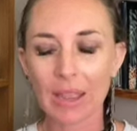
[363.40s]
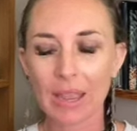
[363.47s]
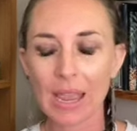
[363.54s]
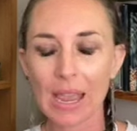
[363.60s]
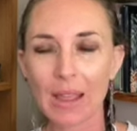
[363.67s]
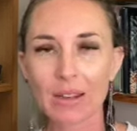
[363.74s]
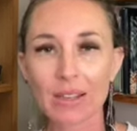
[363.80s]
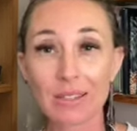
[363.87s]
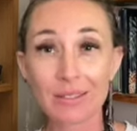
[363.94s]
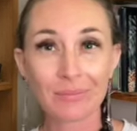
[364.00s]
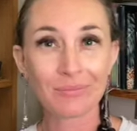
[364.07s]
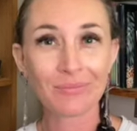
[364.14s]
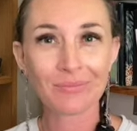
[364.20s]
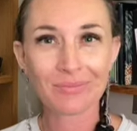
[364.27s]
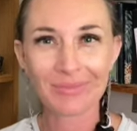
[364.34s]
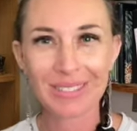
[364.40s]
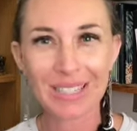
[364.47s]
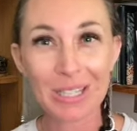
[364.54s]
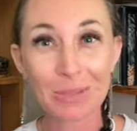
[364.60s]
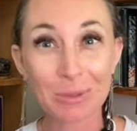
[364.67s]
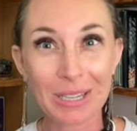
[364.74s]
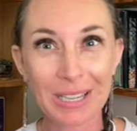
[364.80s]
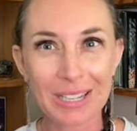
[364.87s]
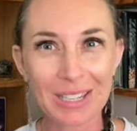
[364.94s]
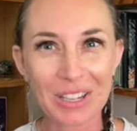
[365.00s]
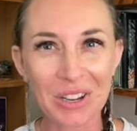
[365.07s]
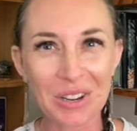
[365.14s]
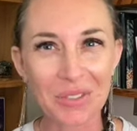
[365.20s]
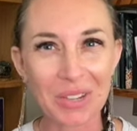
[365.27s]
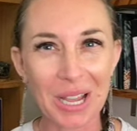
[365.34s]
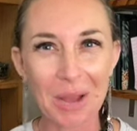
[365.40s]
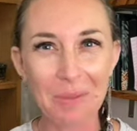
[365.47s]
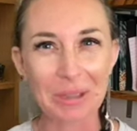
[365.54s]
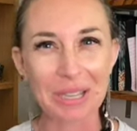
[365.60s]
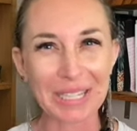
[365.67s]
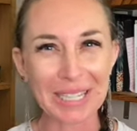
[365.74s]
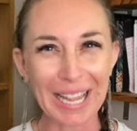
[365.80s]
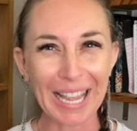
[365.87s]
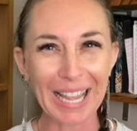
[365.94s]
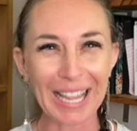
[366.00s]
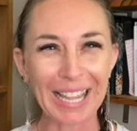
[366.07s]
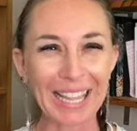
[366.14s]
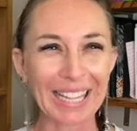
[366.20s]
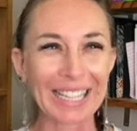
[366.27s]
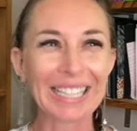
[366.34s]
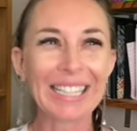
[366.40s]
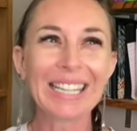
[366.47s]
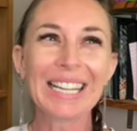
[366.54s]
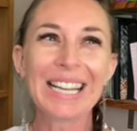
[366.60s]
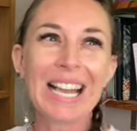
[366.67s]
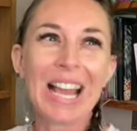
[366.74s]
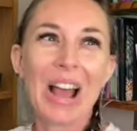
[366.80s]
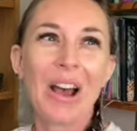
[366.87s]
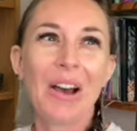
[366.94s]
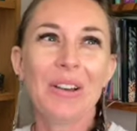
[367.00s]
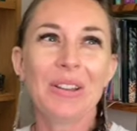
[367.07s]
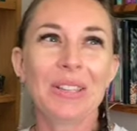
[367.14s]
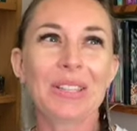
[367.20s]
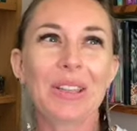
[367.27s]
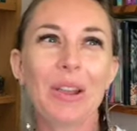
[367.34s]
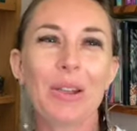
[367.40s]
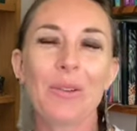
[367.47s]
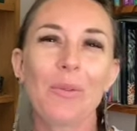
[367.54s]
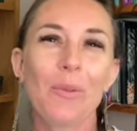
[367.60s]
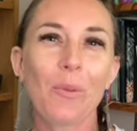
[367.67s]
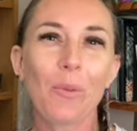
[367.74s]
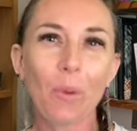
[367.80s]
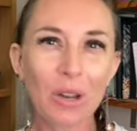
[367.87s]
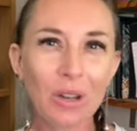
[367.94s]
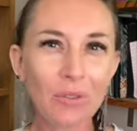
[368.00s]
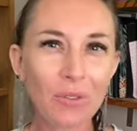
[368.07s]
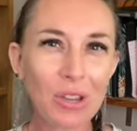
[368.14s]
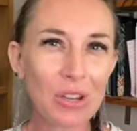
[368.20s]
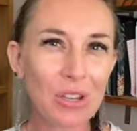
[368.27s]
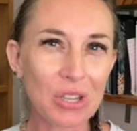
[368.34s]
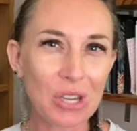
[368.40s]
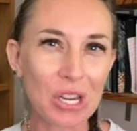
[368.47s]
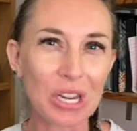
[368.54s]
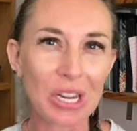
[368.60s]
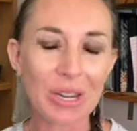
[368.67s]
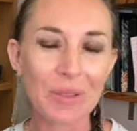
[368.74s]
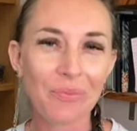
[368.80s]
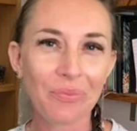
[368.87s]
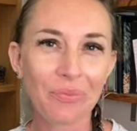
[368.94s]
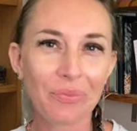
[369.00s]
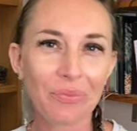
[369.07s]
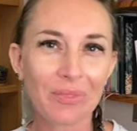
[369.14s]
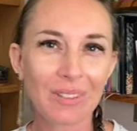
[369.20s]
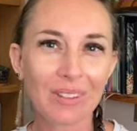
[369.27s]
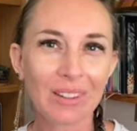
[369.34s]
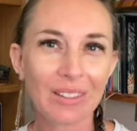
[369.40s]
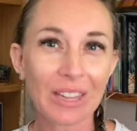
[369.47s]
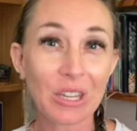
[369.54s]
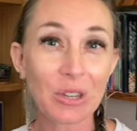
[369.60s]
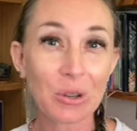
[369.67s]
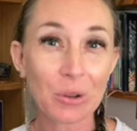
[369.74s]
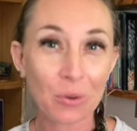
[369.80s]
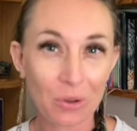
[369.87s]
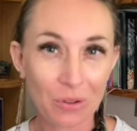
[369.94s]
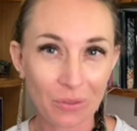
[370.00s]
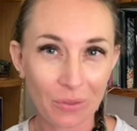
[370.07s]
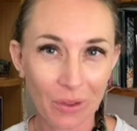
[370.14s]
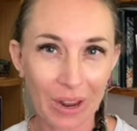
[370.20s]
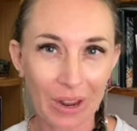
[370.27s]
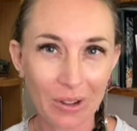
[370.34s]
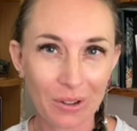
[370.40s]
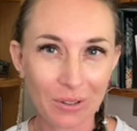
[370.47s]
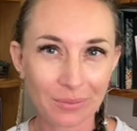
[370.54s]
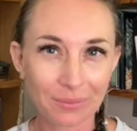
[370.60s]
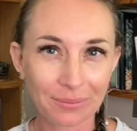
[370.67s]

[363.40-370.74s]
and let's begin to overcome it. So what if you knew that you couldn't fail?